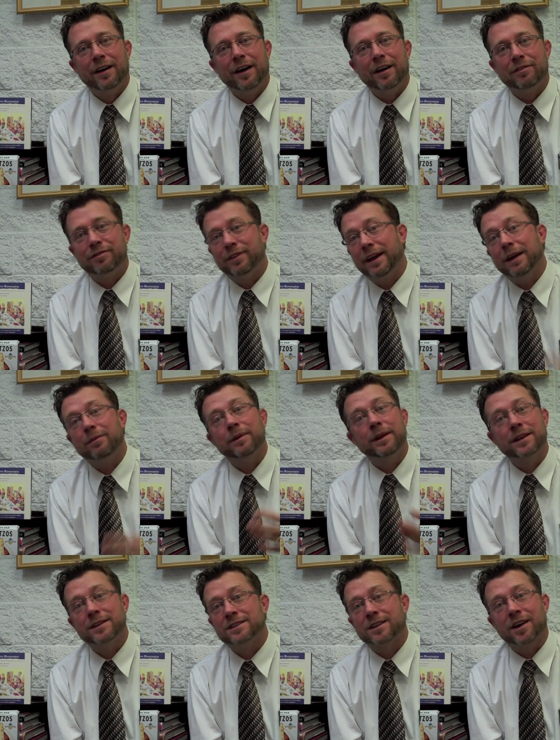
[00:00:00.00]
family
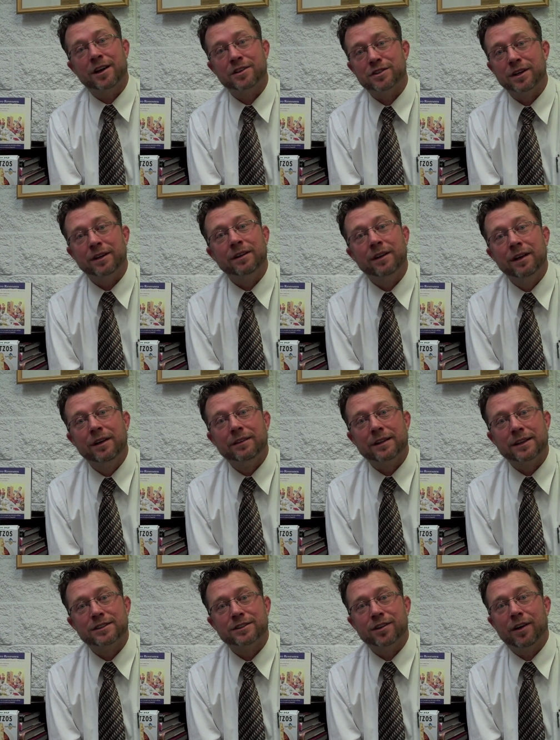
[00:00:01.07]
discussion
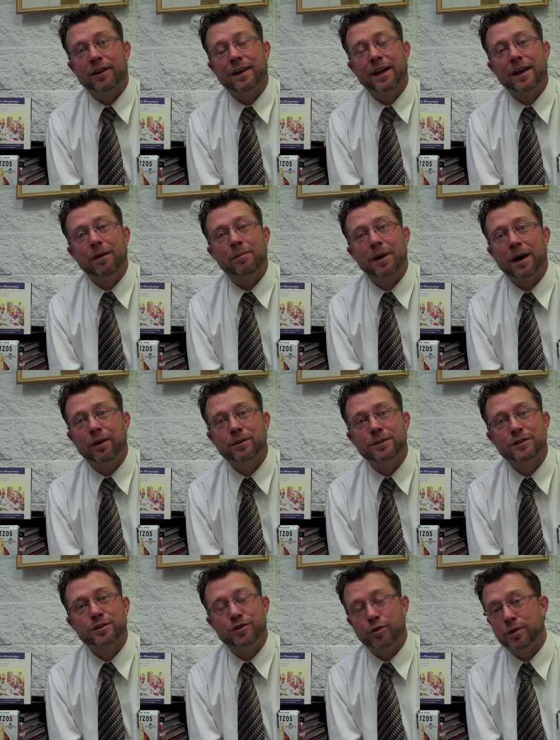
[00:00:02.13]
that's talking
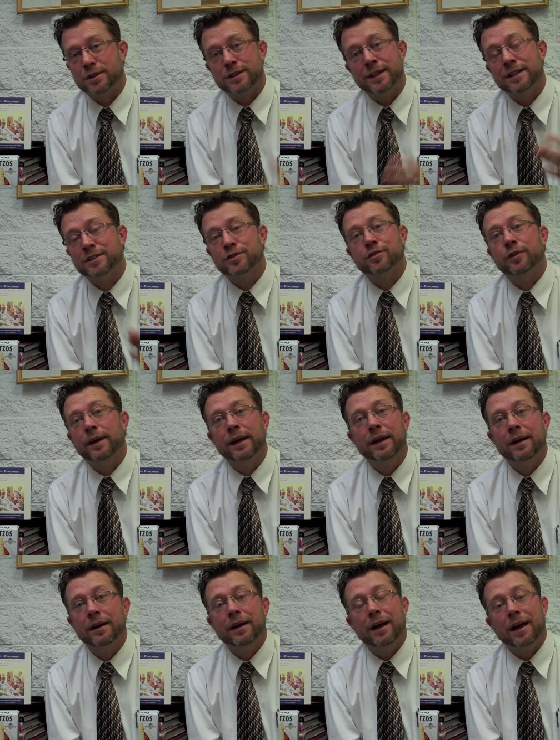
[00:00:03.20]
about Jewish history
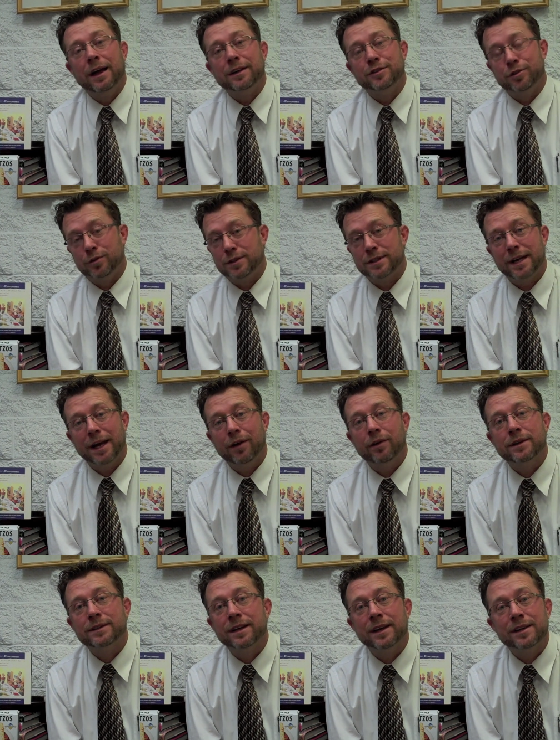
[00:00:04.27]
and Jewish
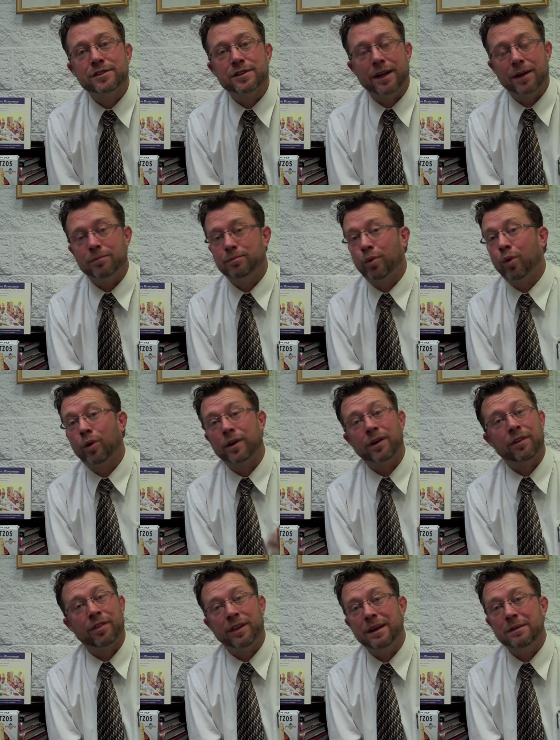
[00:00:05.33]
heritage and important
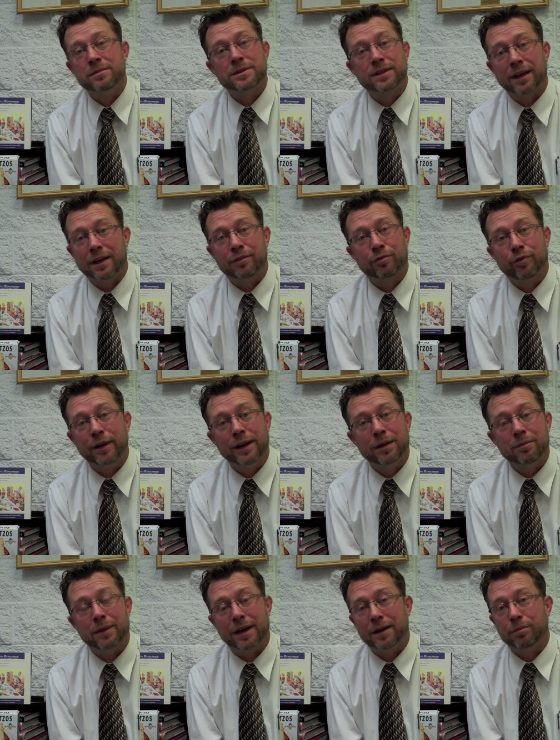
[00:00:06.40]
themes like
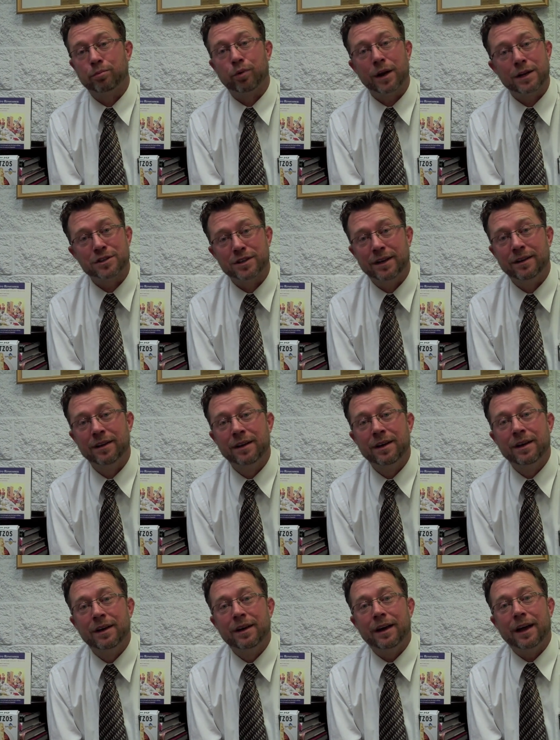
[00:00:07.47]
freedom and oppression,
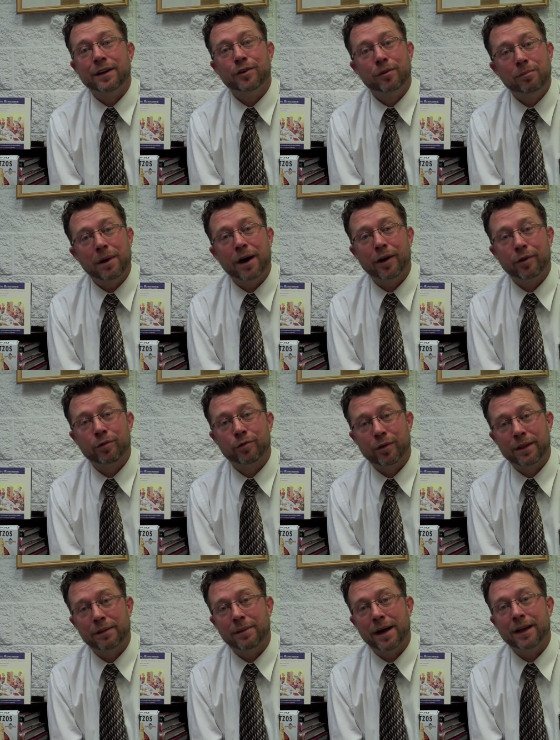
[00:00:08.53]
and you'll model for
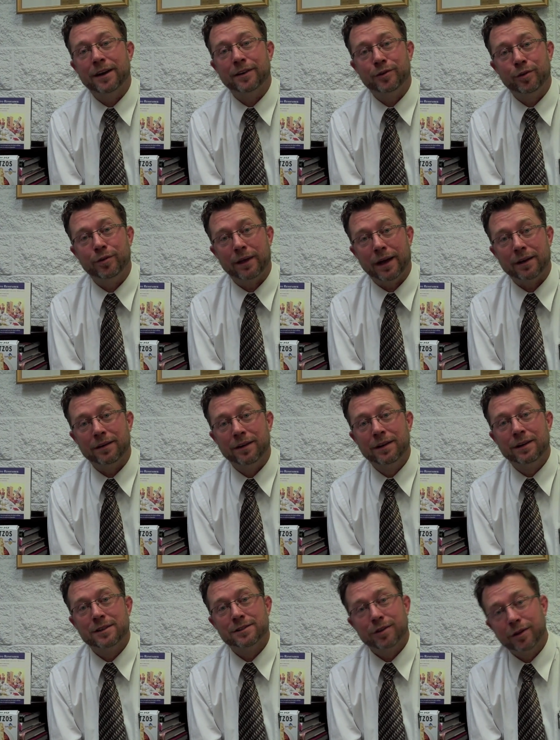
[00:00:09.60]
them how to do that. So